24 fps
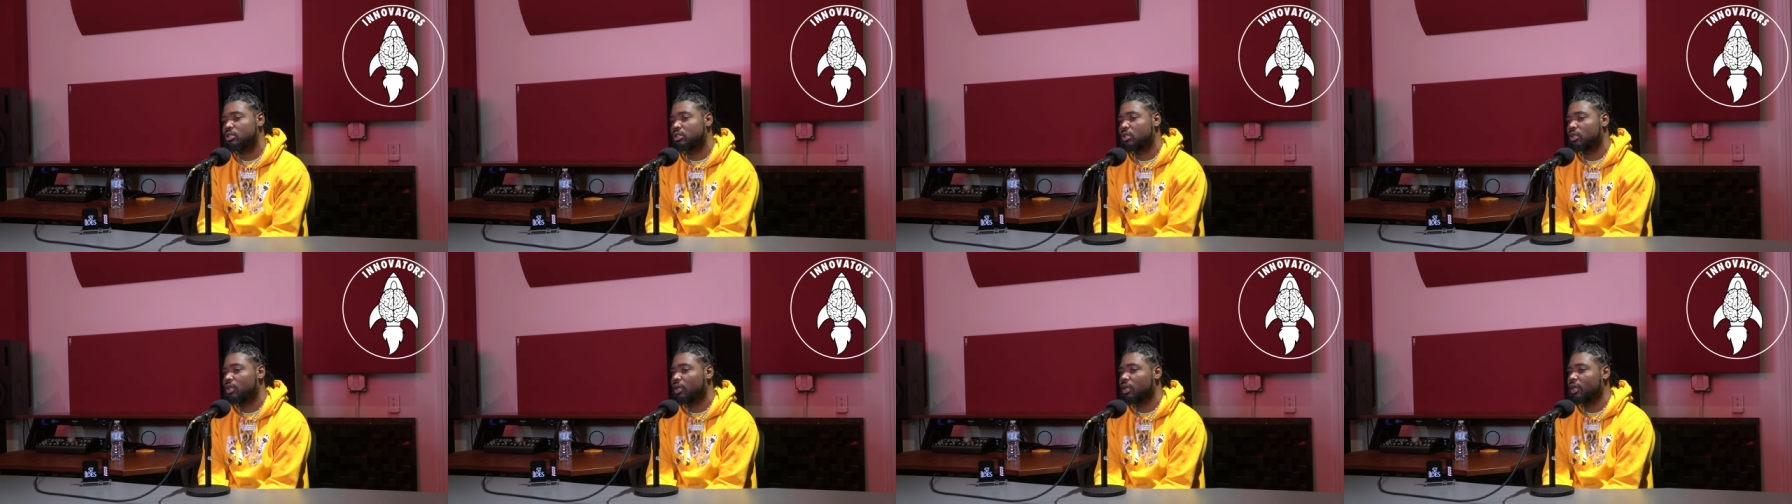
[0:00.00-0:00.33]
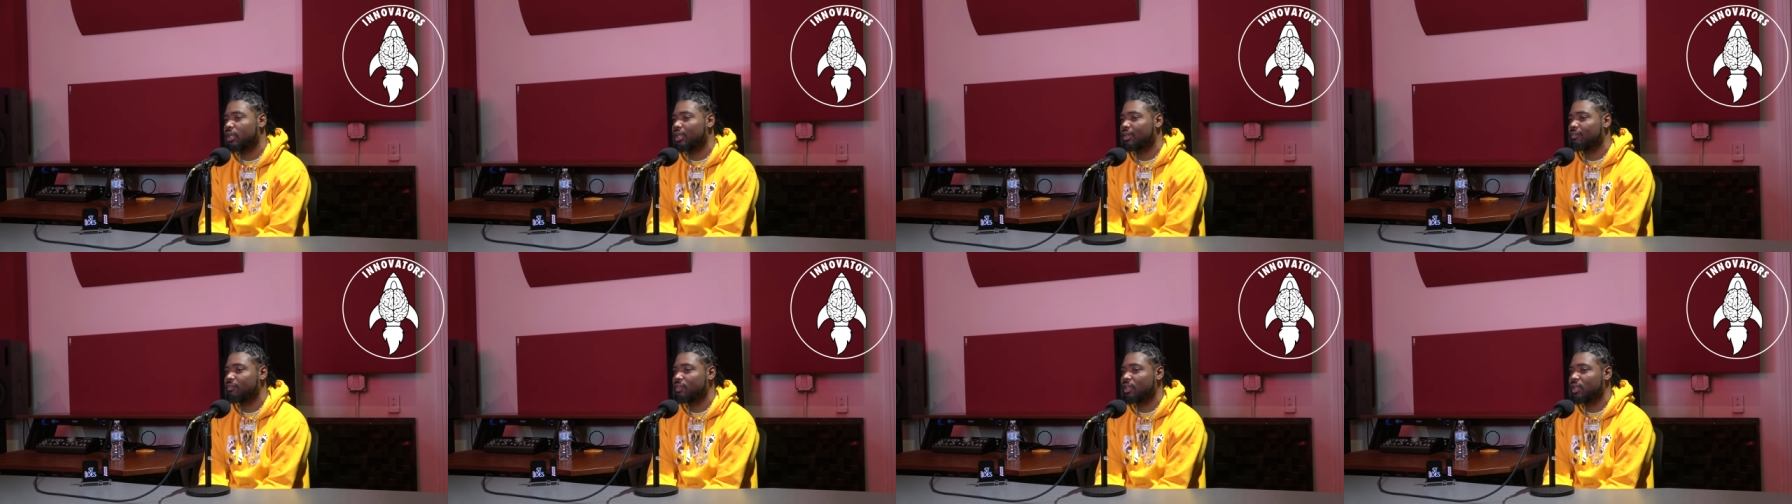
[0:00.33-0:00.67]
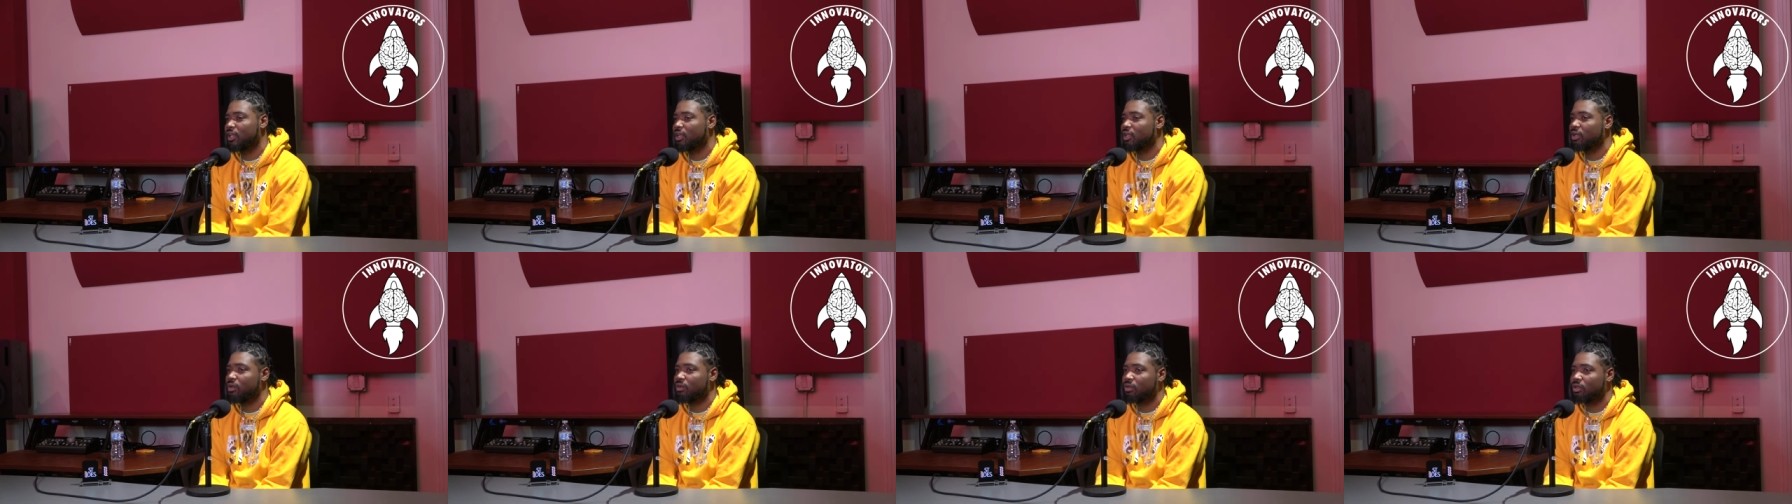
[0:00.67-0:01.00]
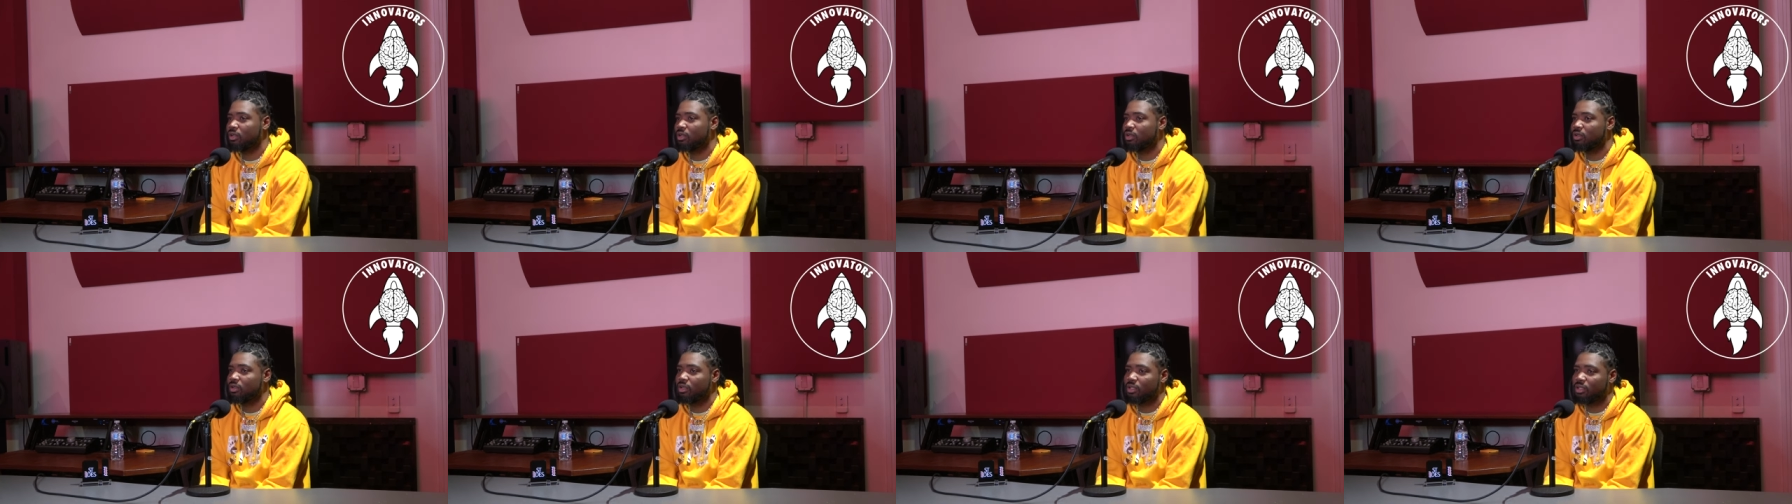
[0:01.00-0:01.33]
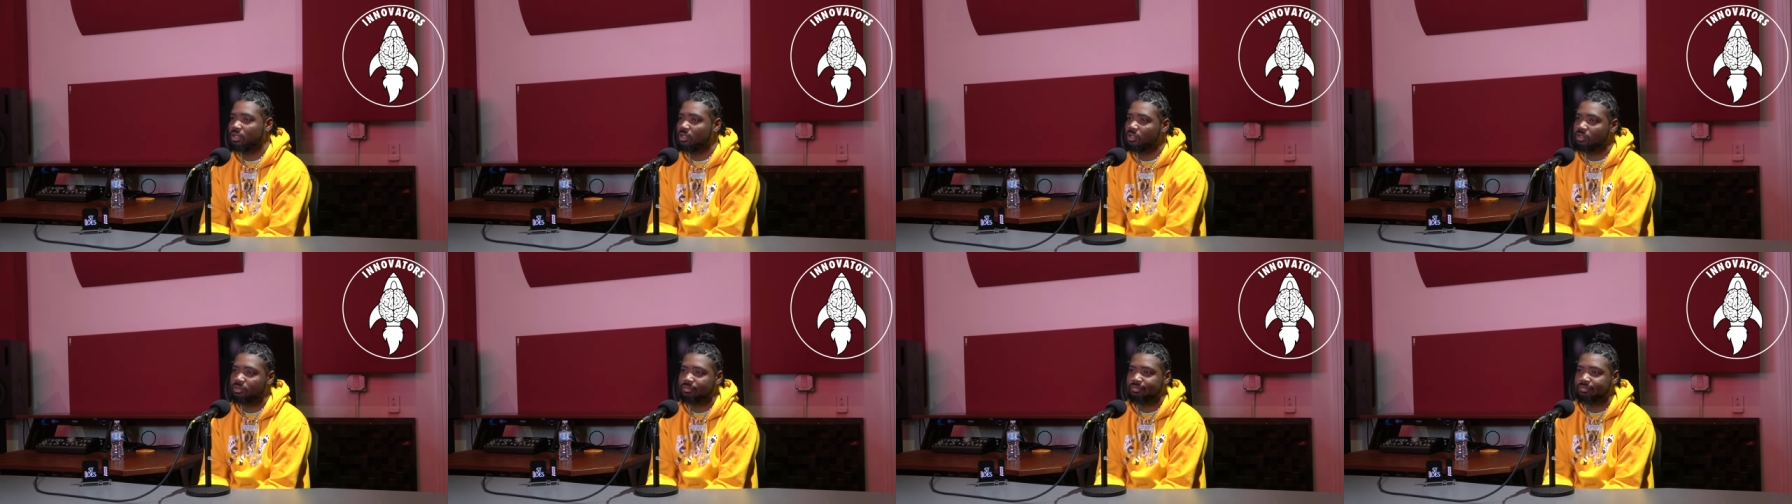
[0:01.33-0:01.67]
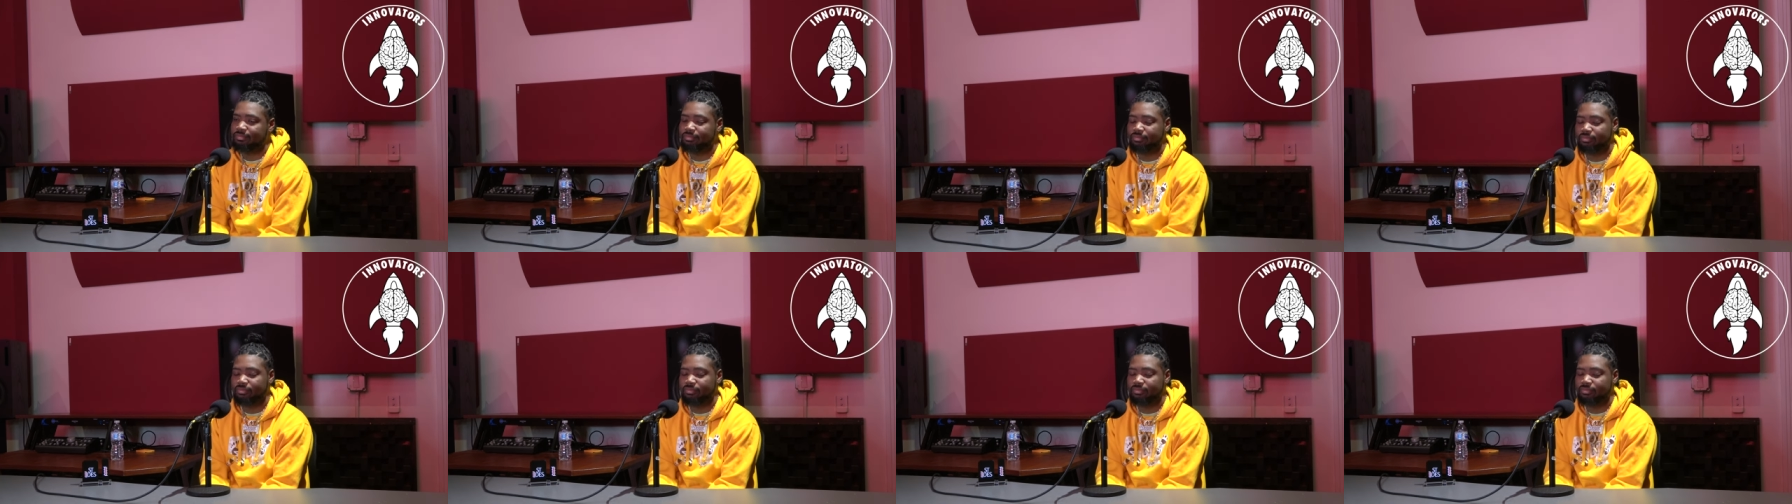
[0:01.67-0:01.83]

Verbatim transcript: So like if they don't know, then